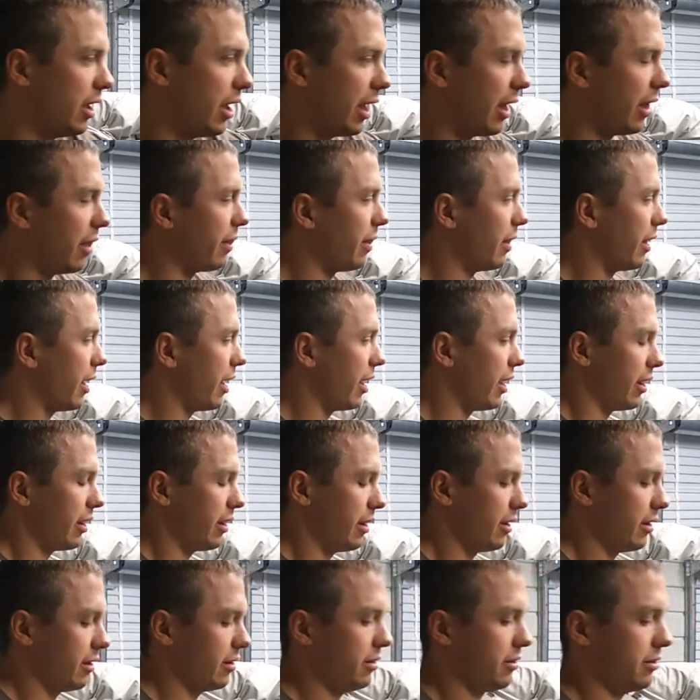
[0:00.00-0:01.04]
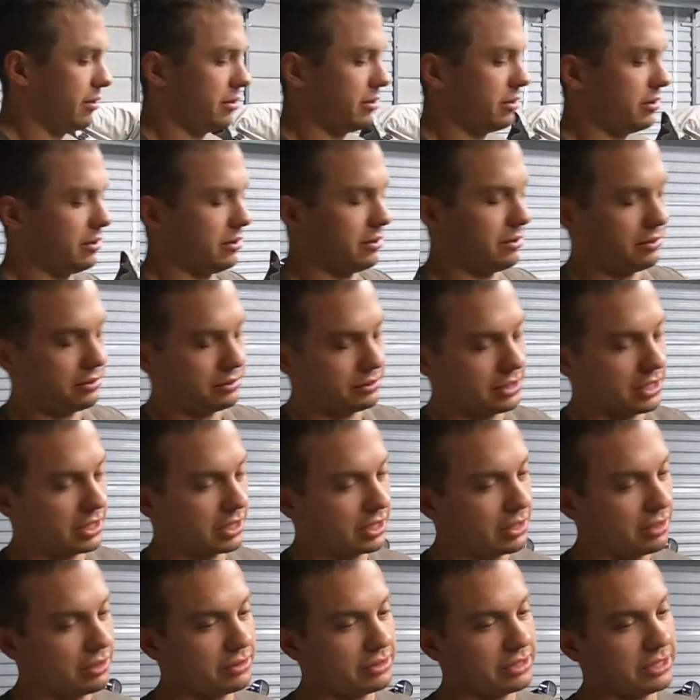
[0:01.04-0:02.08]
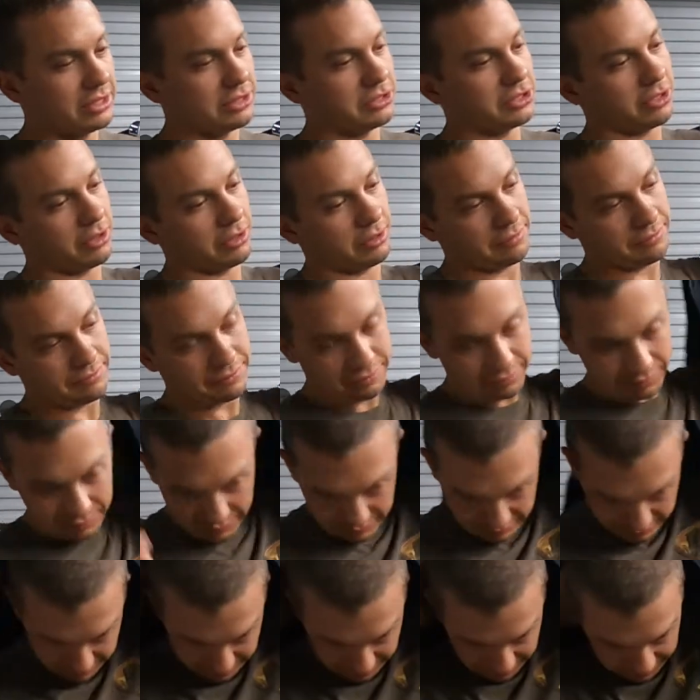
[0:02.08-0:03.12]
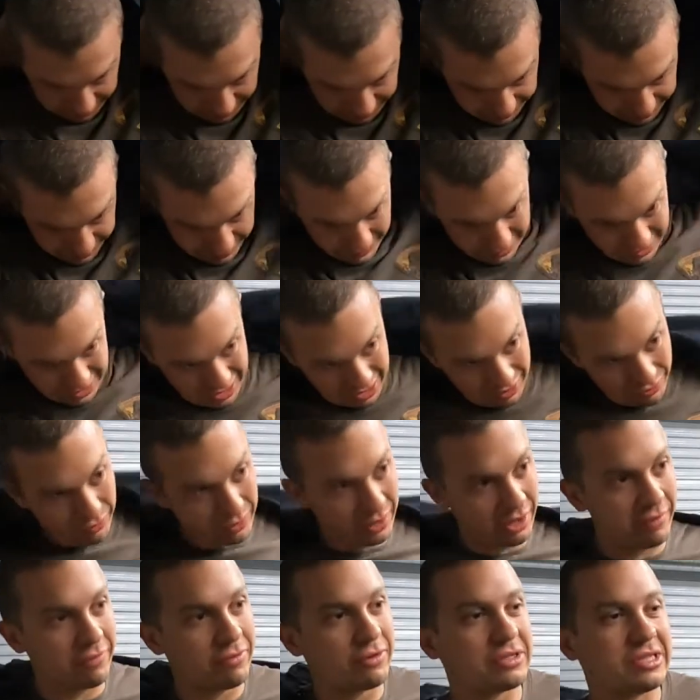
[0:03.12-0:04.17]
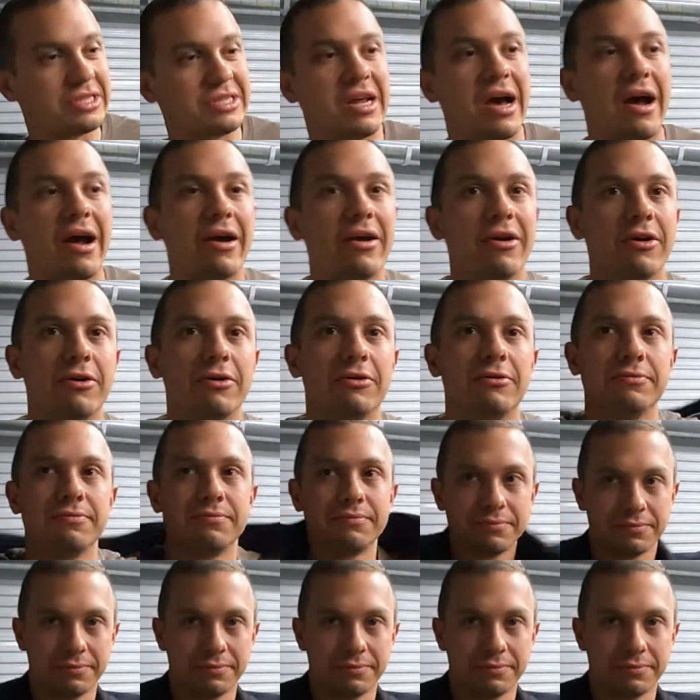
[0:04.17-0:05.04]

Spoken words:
and then tuck in your t-shirt. Then whatever style